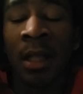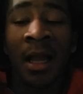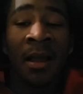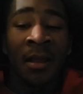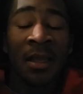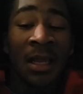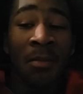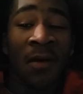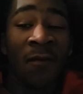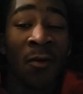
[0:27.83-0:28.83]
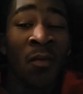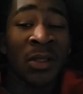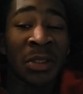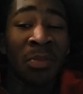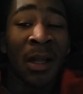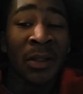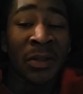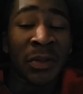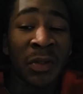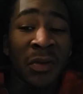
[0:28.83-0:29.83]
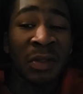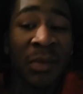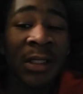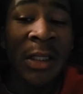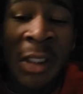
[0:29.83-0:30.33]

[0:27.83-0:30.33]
I get my phone, which is probably until Christmas.